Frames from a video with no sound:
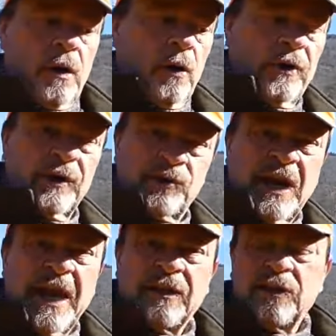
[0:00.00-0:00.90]
on
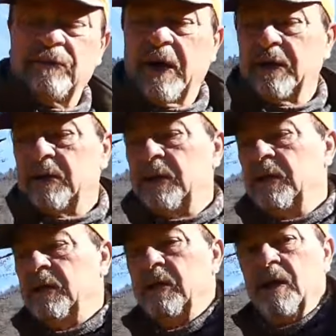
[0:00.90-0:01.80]
selective
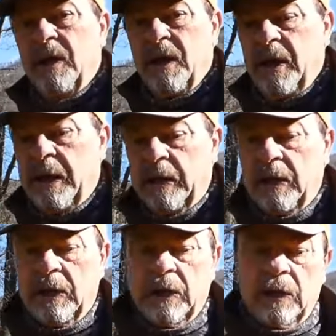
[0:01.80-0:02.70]
hunting,
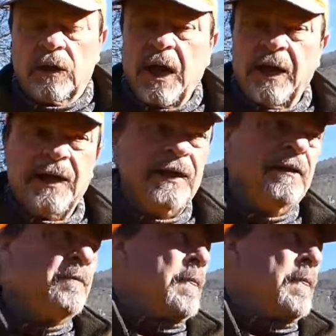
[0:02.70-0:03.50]
uh, culling.